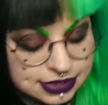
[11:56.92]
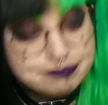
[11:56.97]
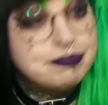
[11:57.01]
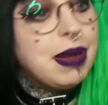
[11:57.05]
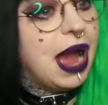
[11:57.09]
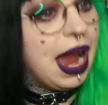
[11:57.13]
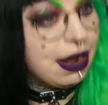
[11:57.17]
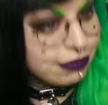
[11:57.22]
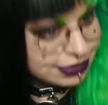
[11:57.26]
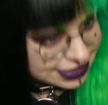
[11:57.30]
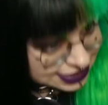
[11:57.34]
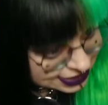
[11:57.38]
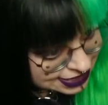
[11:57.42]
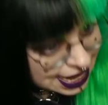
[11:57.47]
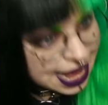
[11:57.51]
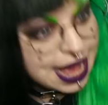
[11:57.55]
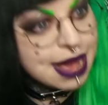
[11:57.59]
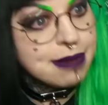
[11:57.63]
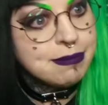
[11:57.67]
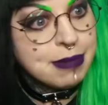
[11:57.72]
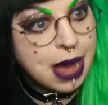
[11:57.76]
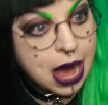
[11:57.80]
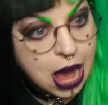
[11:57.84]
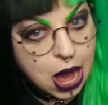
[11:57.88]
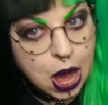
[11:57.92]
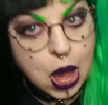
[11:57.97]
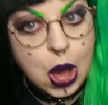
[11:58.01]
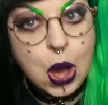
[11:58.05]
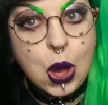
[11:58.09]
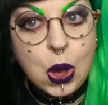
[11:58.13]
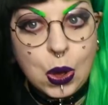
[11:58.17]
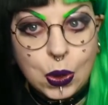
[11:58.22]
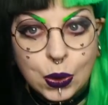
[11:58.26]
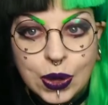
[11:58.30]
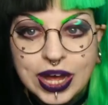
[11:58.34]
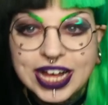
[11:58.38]

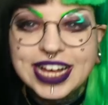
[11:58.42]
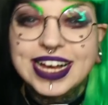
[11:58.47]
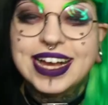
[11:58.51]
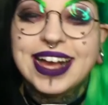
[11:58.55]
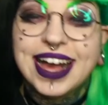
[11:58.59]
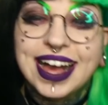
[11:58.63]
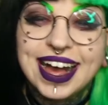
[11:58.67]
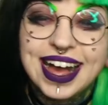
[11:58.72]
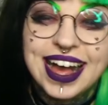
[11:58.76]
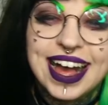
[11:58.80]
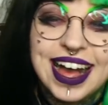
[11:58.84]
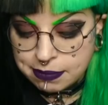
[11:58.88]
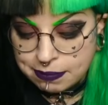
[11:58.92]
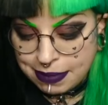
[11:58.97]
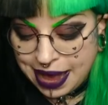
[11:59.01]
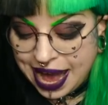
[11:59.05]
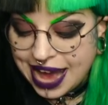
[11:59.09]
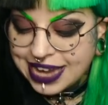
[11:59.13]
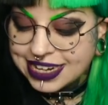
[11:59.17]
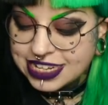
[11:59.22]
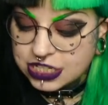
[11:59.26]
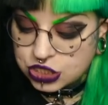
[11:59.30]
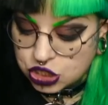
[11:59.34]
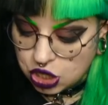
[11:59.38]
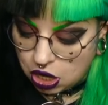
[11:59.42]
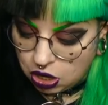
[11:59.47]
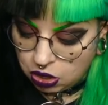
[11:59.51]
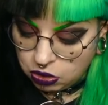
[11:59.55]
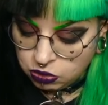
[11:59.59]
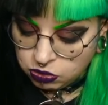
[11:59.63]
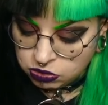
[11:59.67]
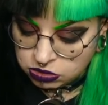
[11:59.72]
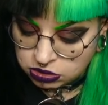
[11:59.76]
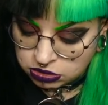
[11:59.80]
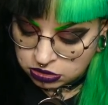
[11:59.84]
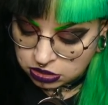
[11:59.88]
Paracetamol.
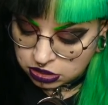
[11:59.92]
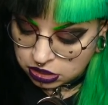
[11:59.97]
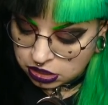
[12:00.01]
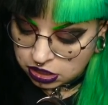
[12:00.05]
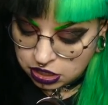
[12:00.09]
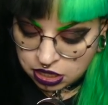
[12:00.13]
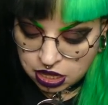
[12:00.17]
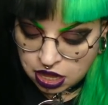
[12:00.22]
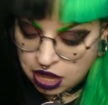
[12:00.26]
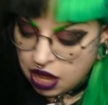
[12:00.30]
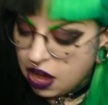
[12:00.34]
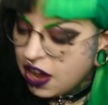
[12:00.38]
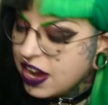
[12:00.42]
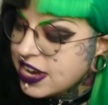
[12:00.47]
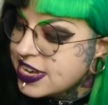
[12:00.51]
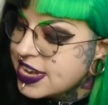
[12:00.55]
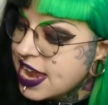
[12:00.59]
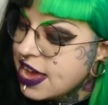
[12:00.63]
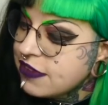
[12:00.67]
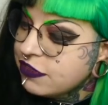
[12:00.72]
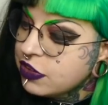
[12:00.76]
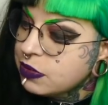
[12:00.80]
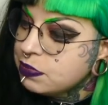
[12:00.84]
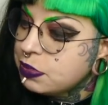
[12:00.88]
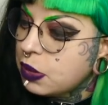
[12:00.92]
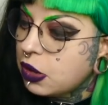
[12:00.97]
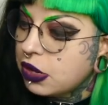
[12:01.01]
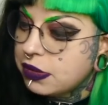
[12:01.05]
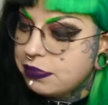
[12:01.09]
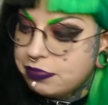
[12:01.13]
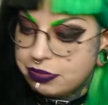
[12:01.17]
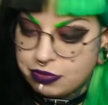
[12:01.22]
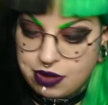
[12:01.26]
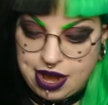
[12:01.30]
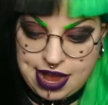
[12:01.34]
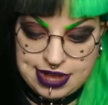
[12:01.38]
Panadol. I never buy
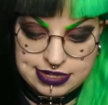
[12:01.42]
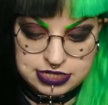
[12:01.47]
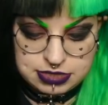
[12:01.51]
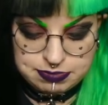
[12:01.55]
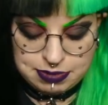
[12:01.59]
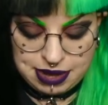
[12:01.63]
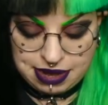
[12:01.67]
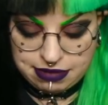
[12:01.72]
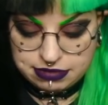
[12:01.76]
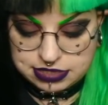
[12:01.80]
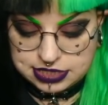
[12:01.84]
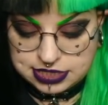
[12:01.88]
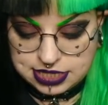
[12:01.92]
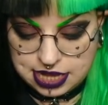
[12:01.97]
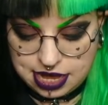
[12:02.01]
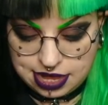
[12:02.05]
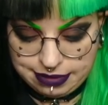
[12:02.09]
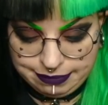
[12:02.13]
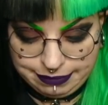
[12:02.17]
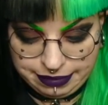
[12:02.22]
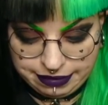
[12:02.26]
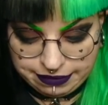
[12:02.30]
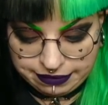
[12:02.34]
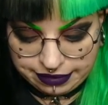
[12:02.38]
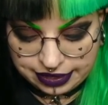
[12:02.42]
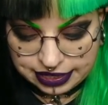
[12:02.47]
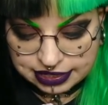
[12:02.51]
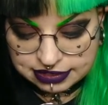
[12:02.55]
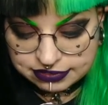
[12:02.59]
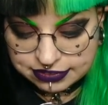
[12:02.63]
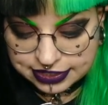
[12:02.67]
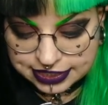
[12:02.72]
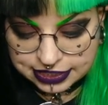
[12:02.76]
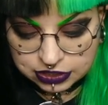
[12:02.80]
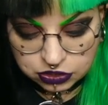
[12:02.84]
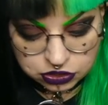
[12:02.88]
brand paracetamol. How
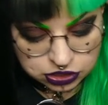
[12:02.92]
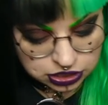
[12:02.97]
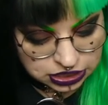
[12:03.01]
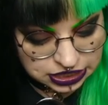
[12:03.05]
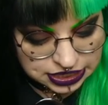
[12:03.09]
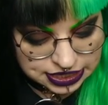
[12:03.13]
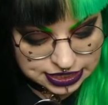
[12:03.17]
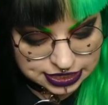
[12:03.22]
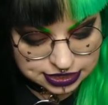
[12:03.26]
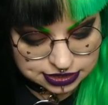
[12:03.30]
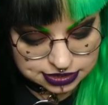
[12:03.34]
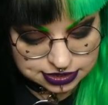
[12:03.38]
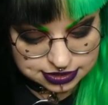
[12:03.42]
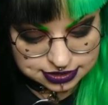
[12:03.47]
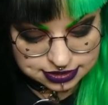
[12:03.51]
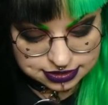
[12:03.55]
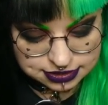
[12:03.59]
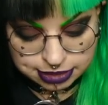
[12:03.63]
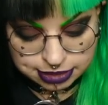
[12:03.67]
have I got these?